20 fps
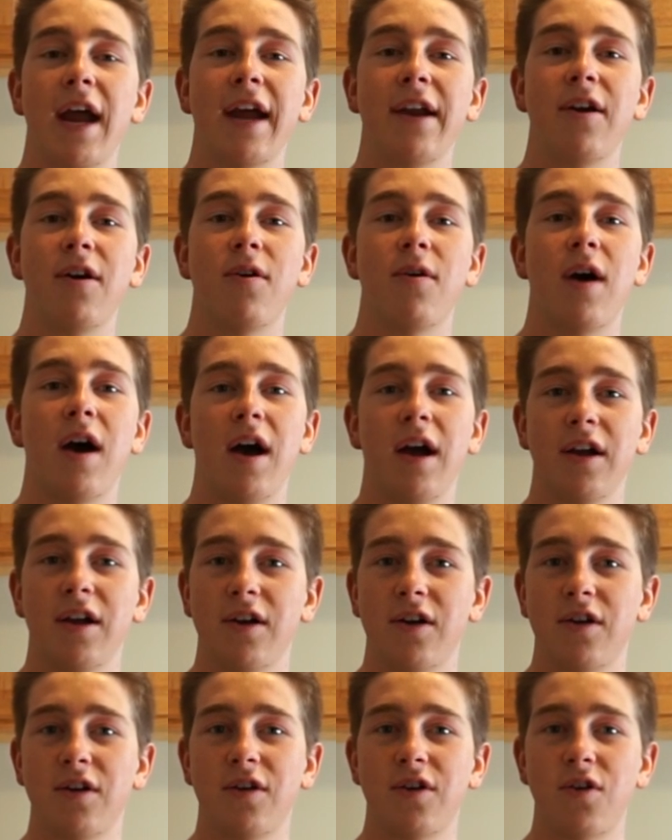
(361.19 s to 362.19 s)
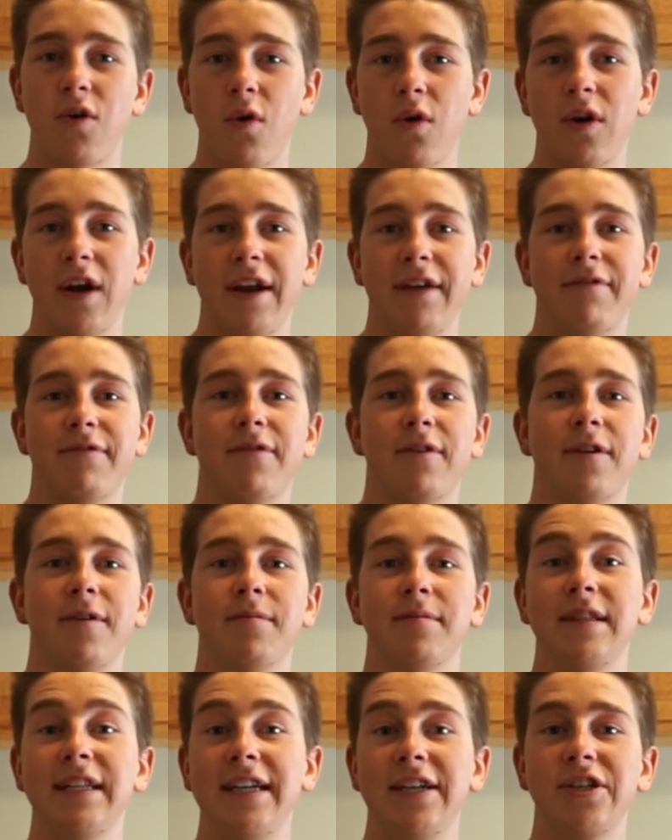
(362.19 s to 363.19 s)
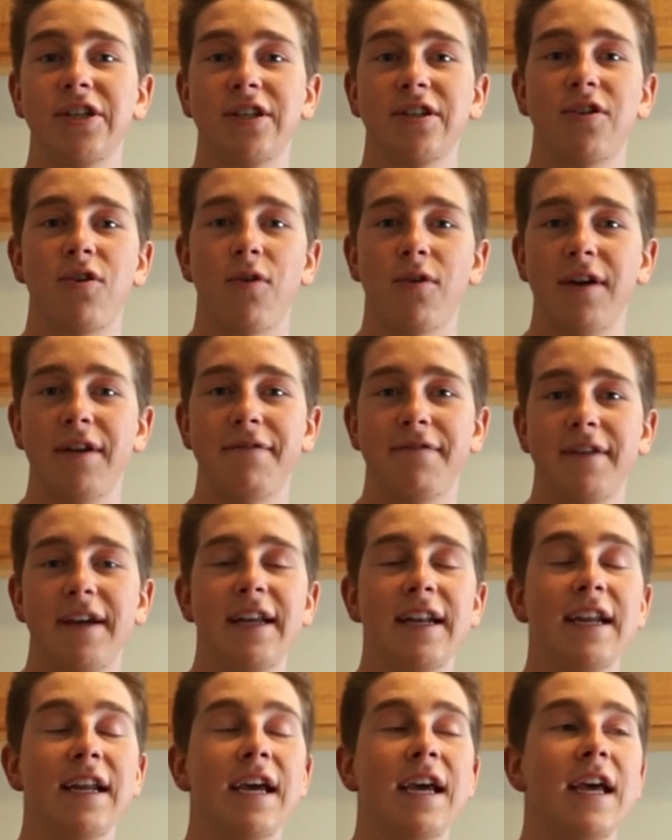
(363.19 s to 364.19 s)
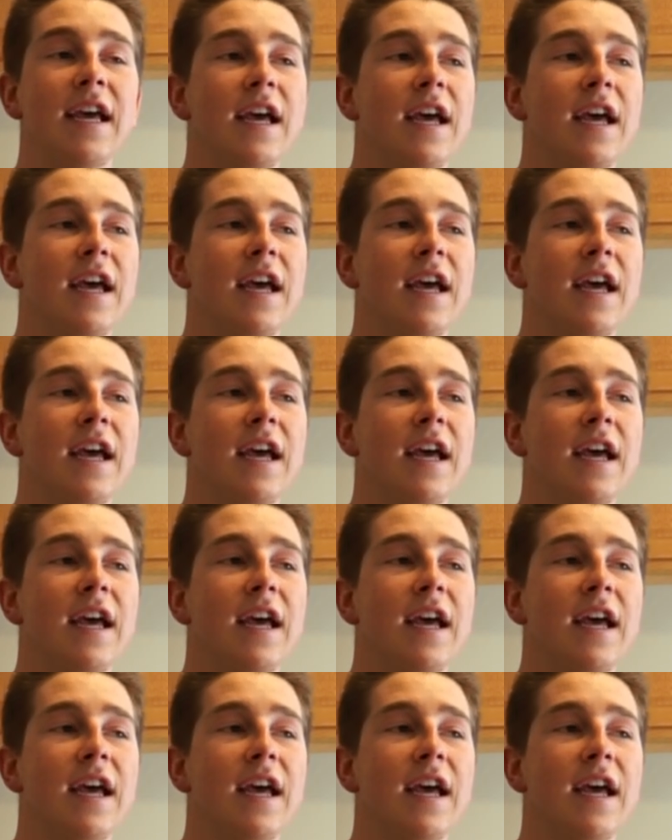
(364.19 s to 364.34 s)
I know, Corey from Legion, Corey Fit,